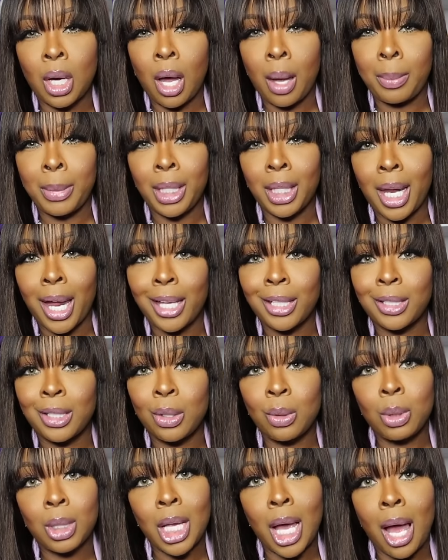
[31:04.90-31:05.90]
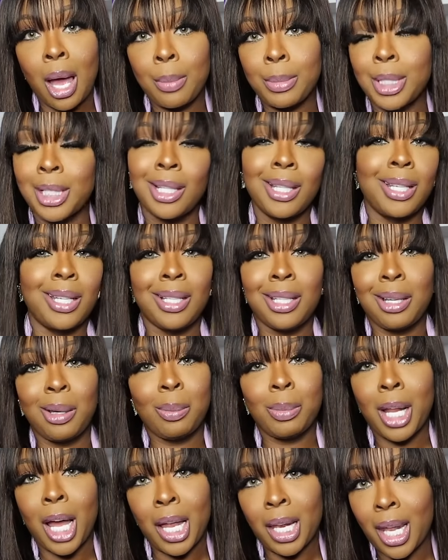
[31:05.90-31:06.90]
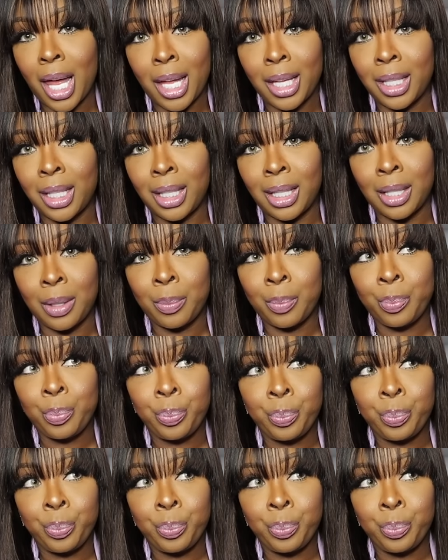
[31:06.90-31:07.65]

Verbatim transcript: it on me like two times and end up not liking it.